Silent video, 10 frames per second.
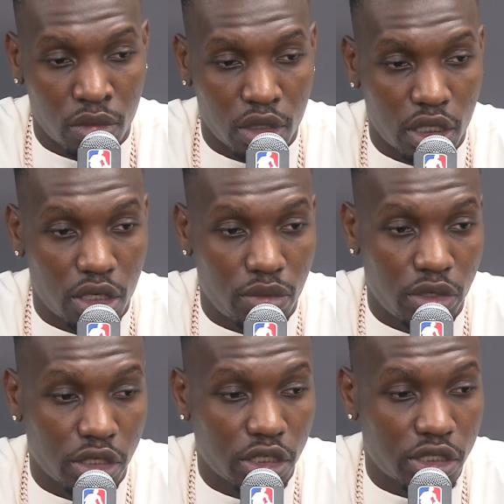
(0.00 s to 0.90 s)
did a
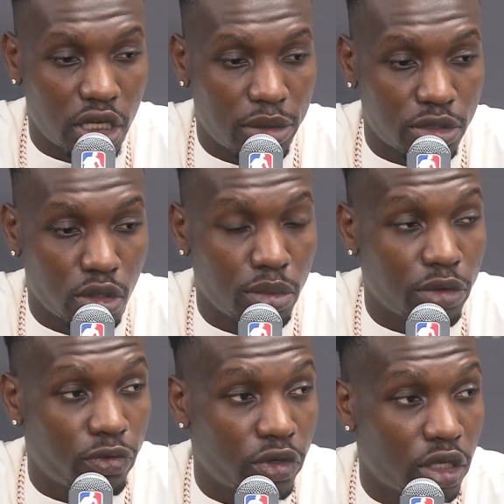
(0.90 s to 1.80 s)
really good job showing me
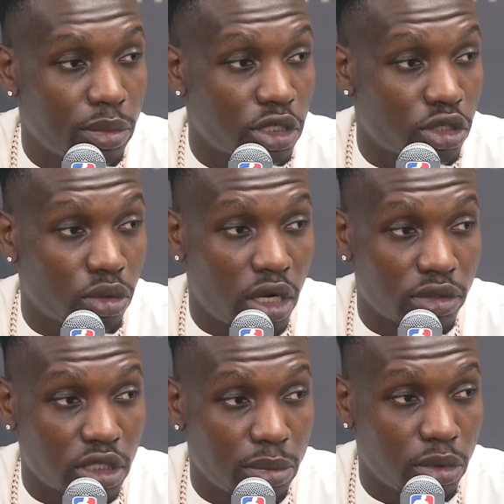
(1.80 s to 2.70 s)
in film and show what I
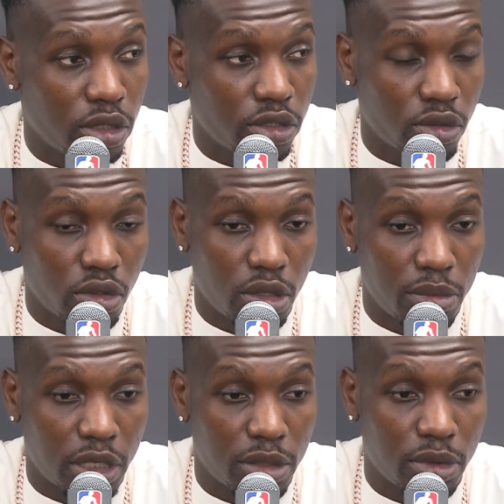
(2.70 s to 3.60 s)
was capable of doing,
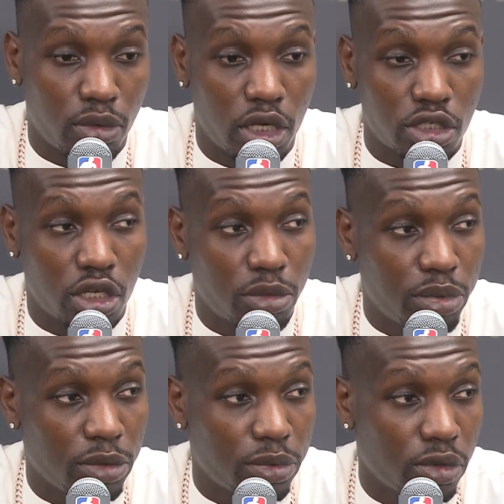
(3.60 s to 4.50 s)
making me watch other
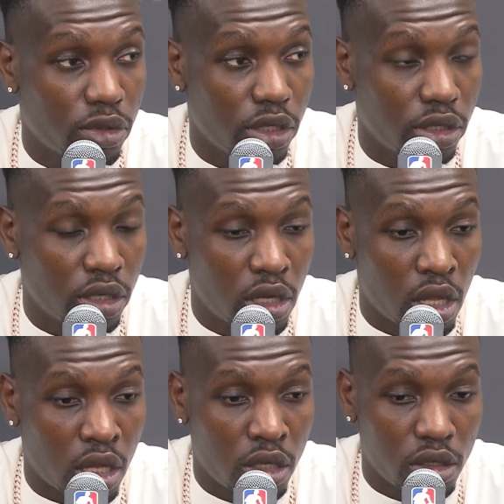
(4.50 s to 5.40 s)
people and
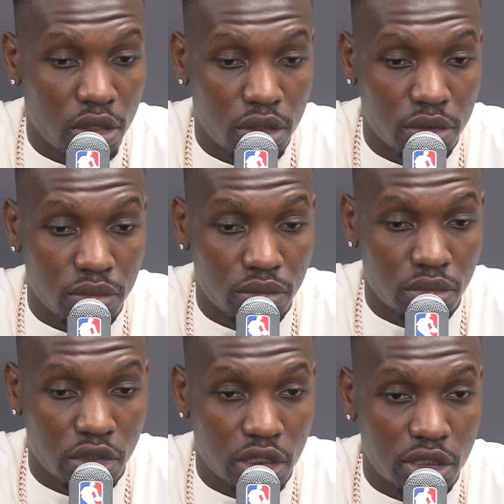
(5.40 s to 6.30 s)
um,
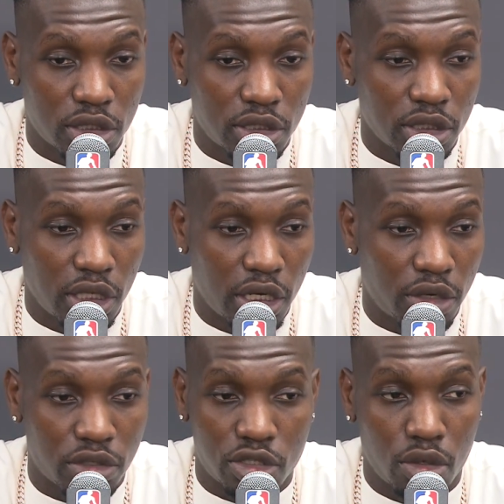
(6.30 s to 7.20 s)
just to see that
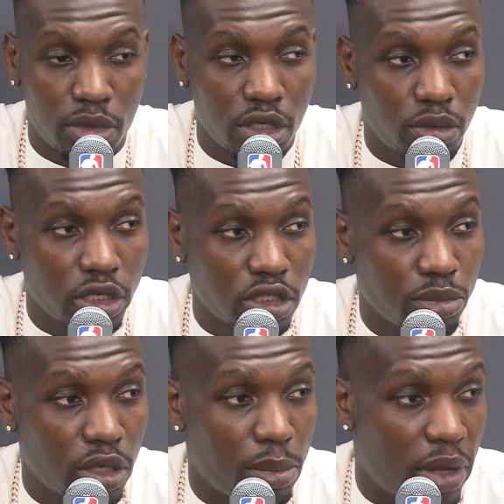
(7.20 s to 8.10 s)
there was so many ways to
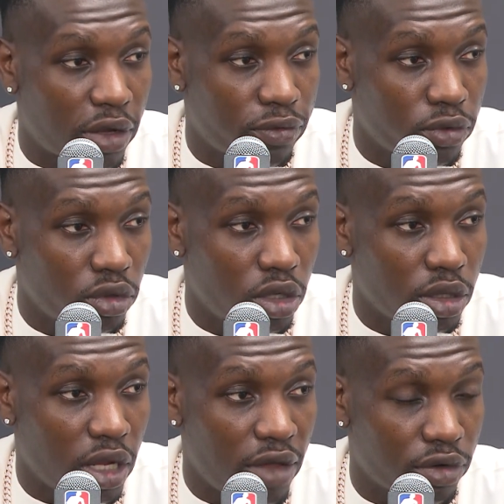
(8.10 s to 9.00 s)
be impactful
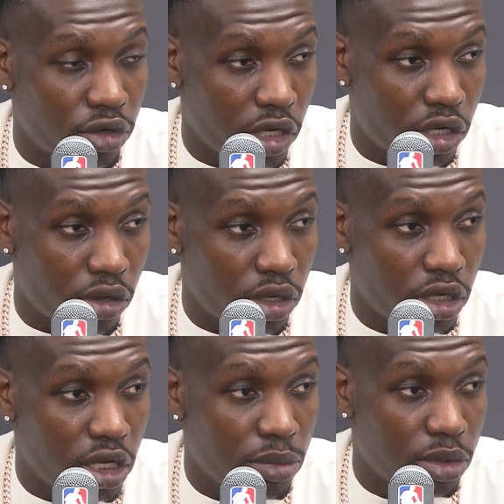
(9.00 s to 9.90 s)
and have a great career
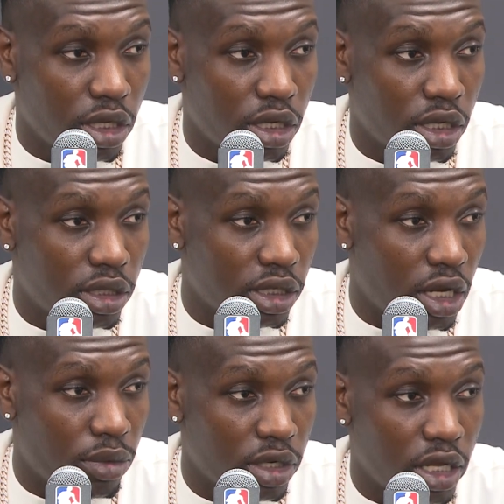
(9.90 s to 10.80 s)
in the NBA, I think
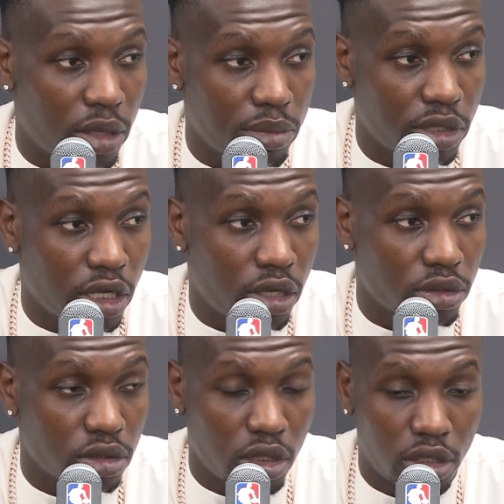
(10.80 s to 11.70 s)
that really helped me
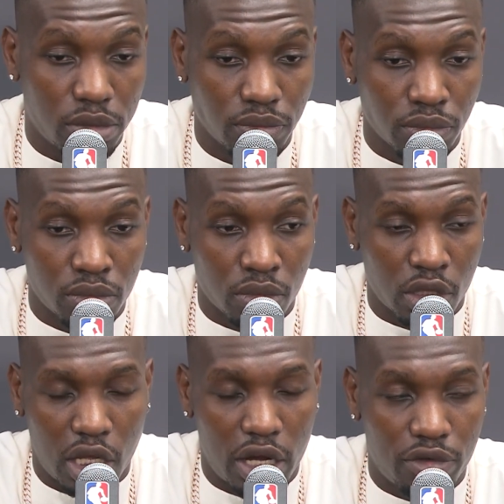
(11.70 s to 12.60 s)
out. Um,
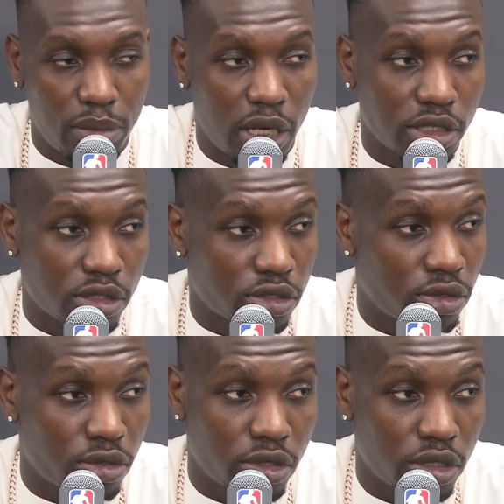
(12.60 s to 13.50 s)
not everybody's a
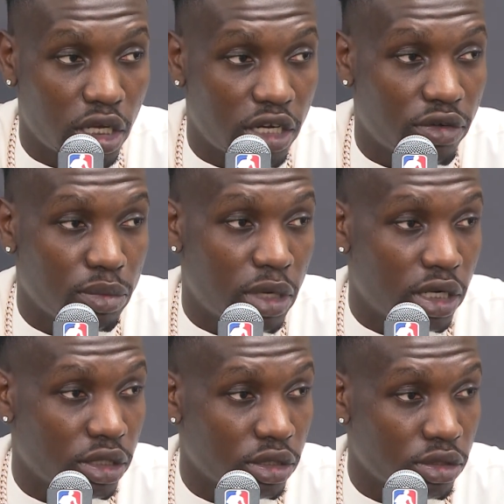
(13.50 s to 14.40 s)
scorer. Not
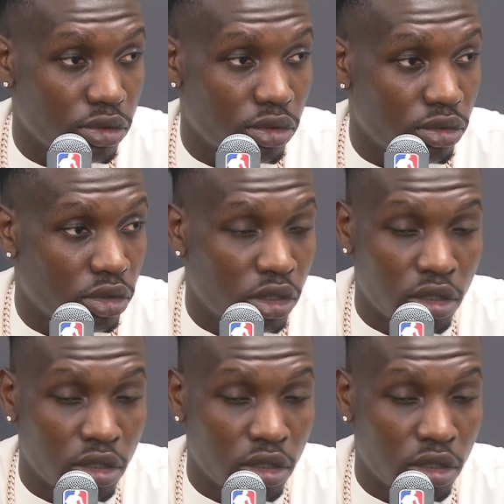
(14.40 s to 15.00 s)
everybody can do